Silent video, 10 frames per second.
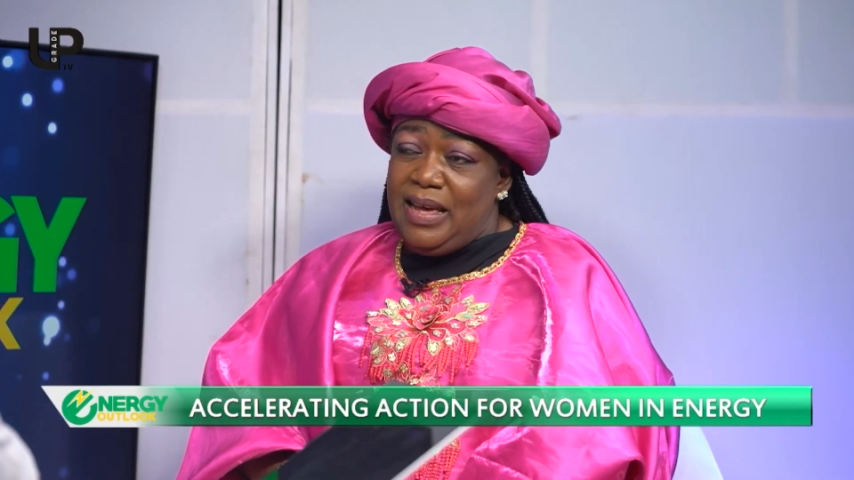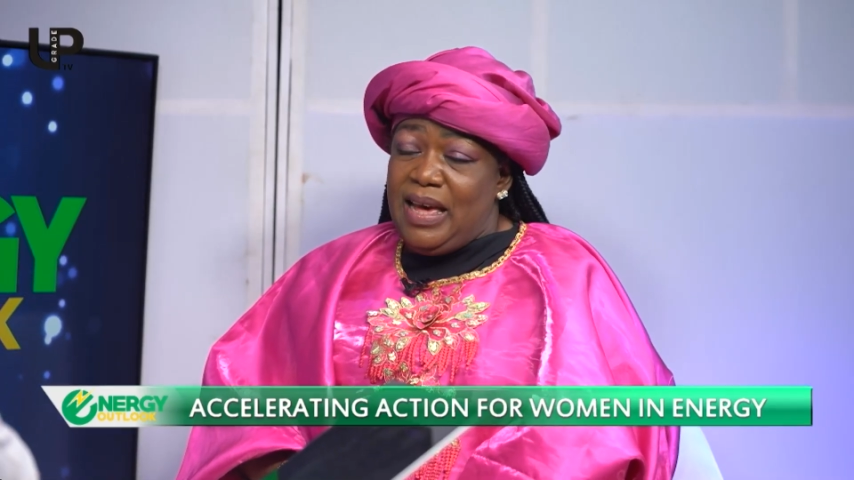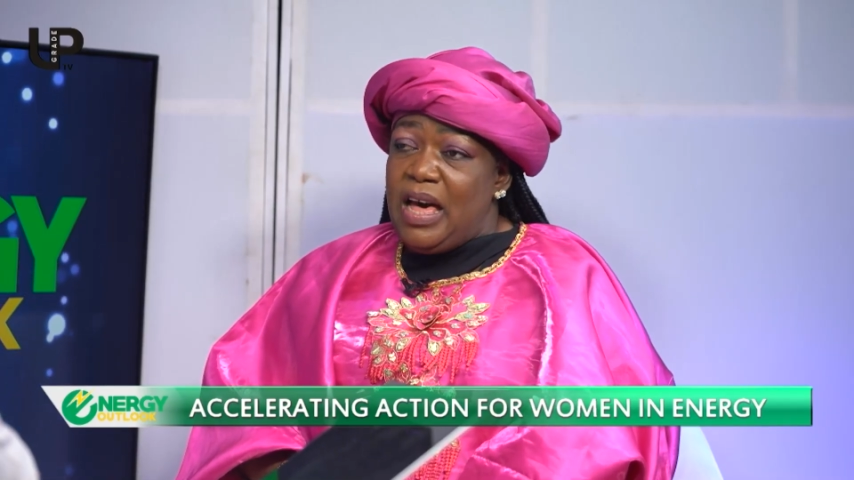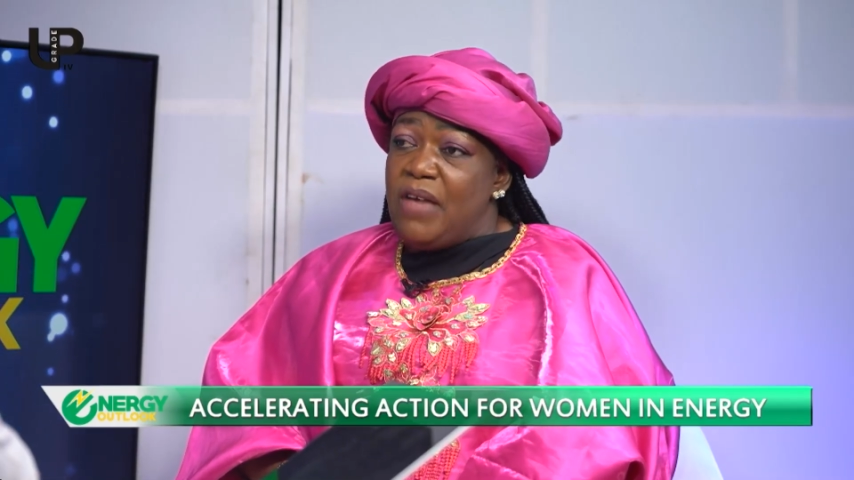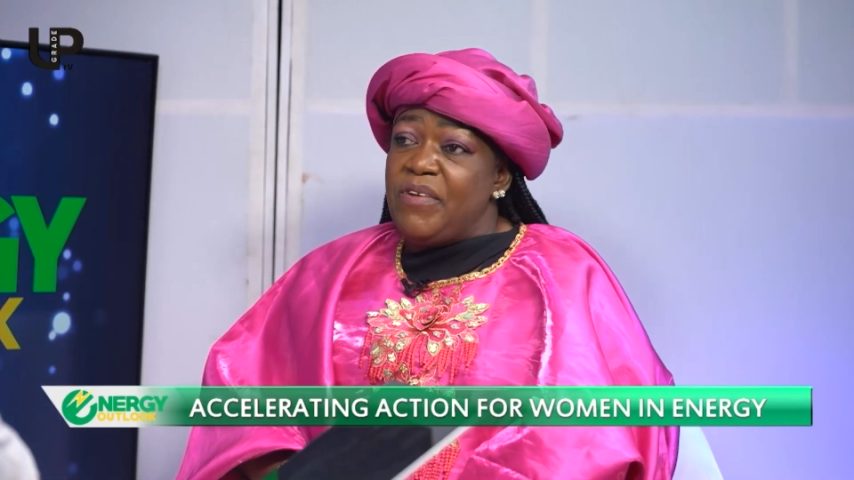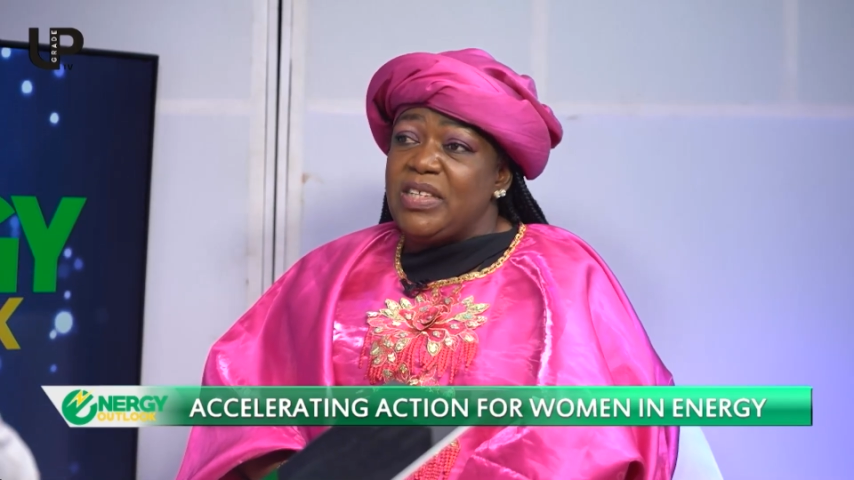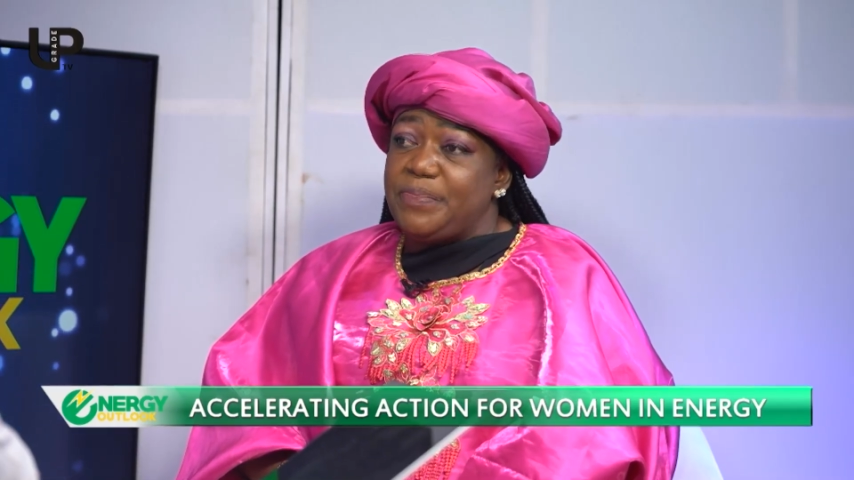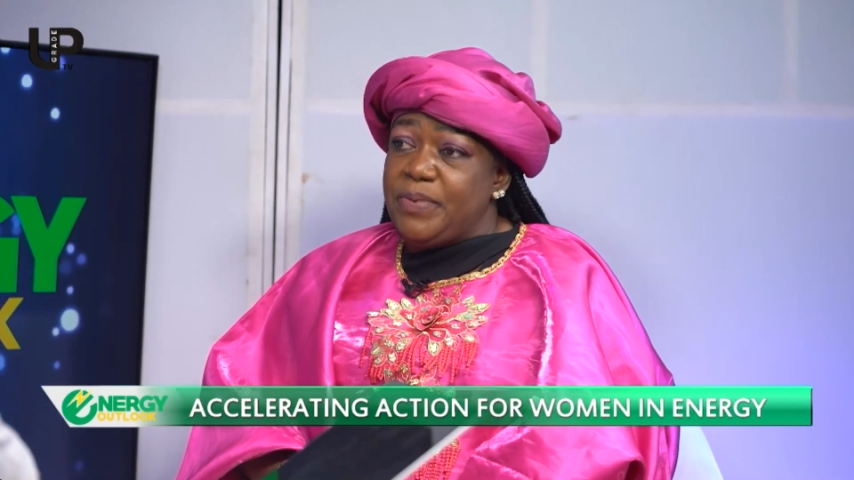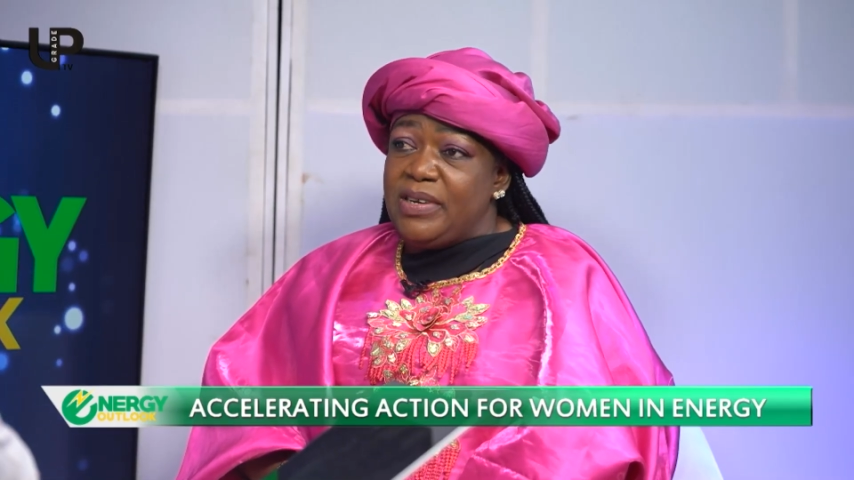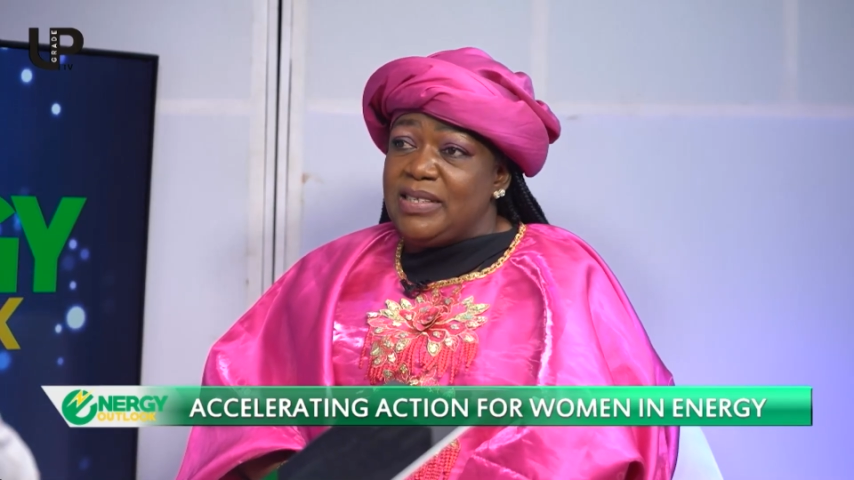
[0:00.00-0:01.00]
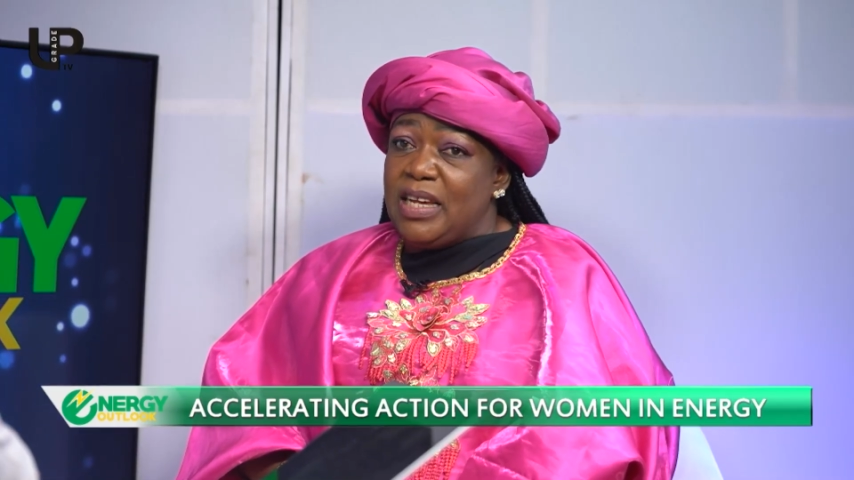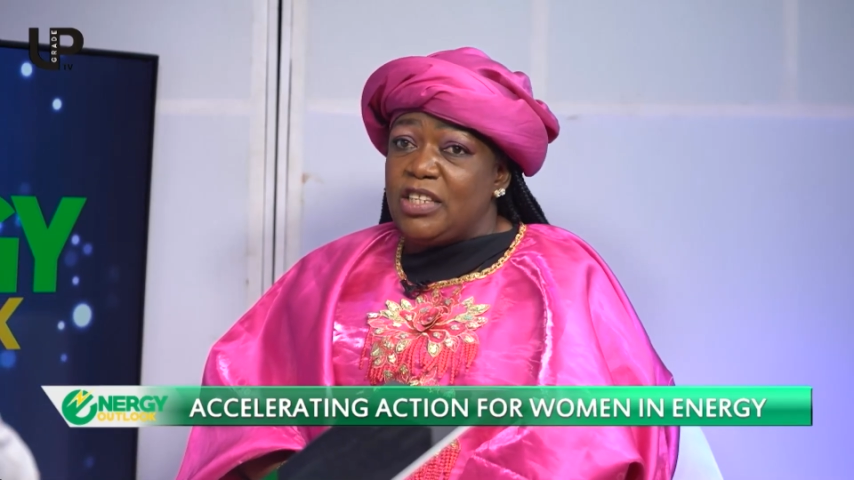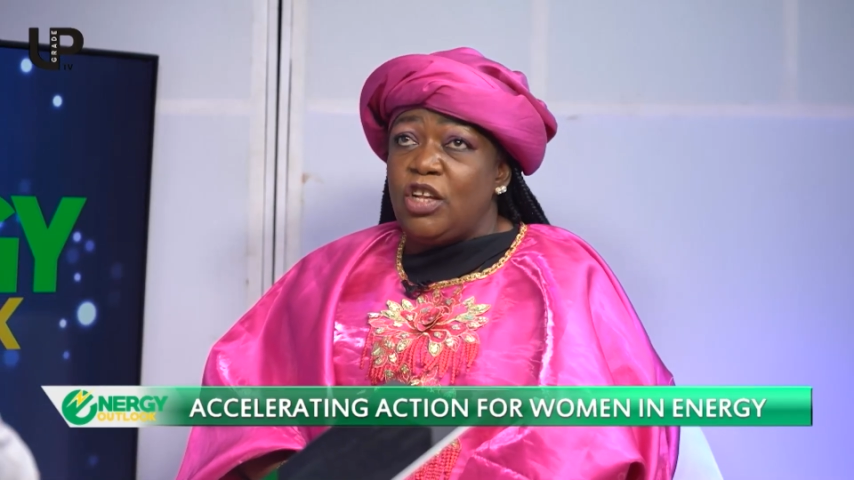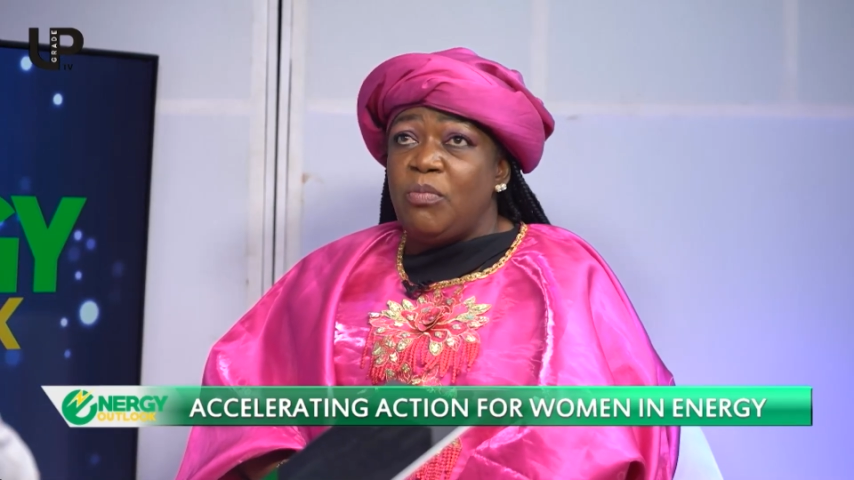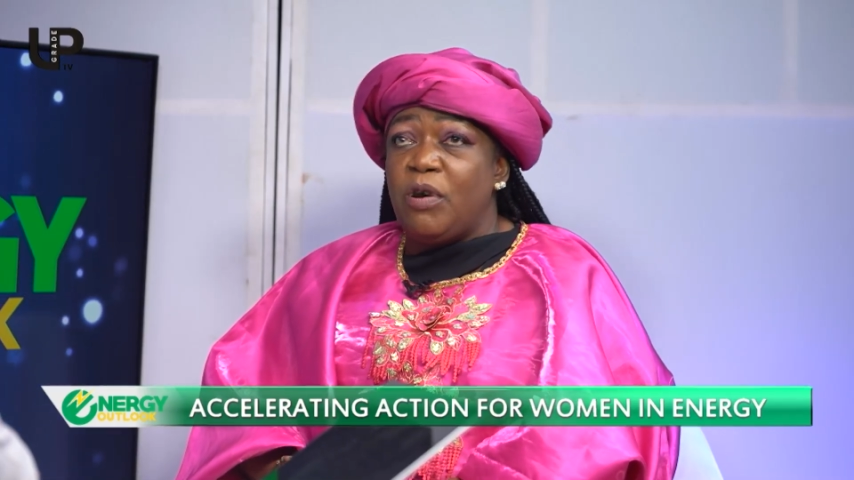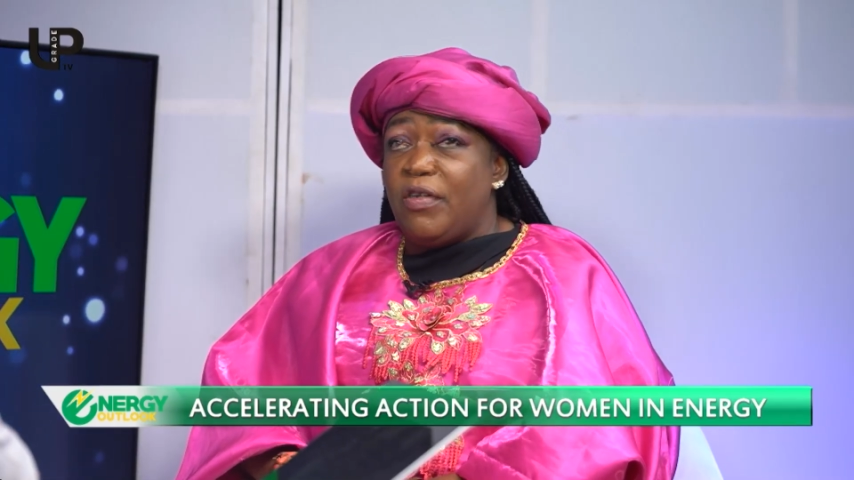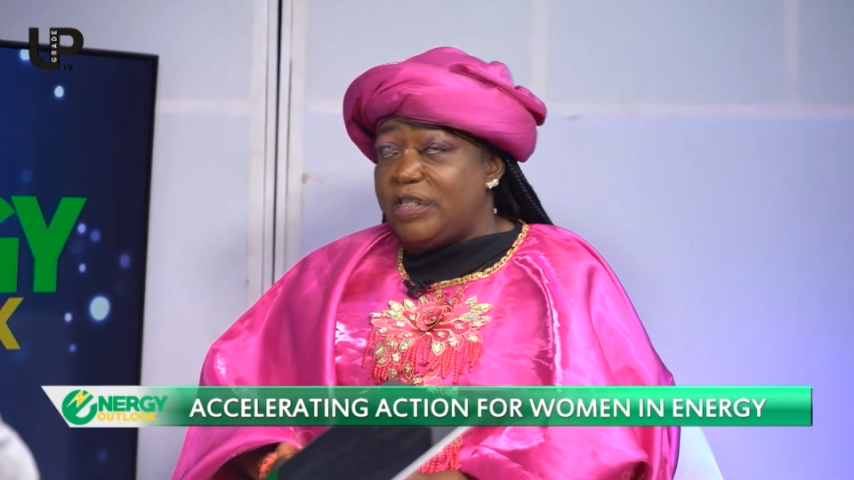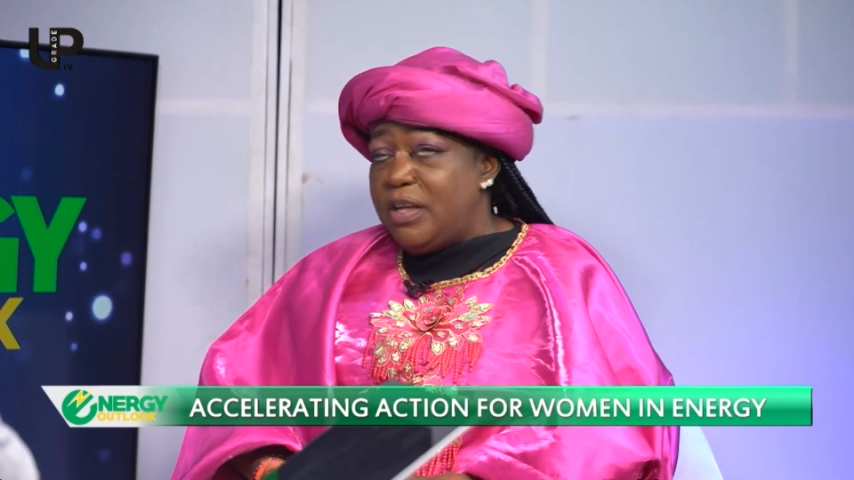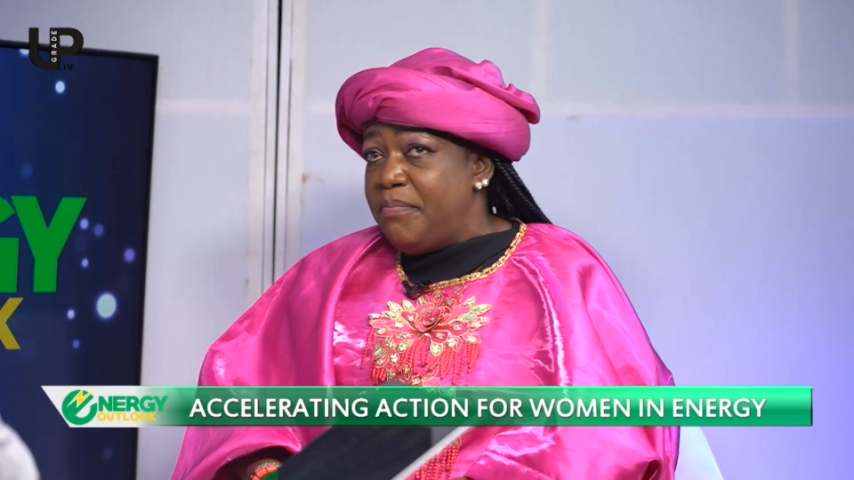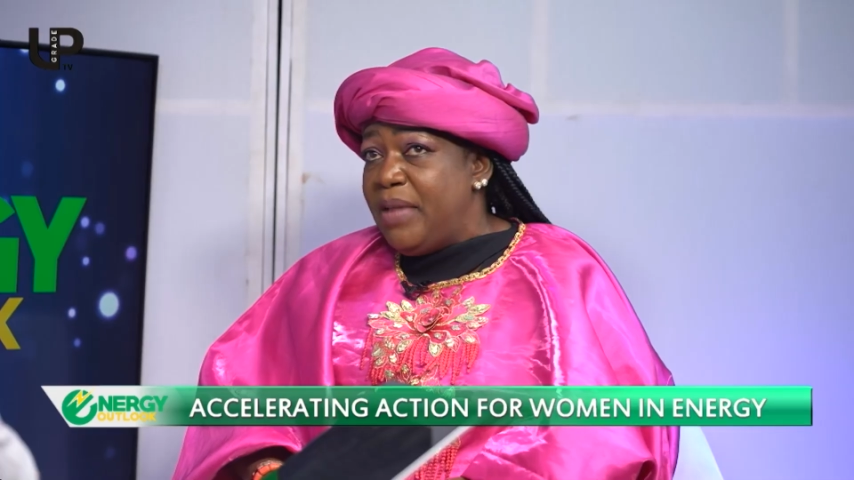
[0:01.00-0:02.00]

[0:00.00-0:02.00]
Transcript: I have experienced that some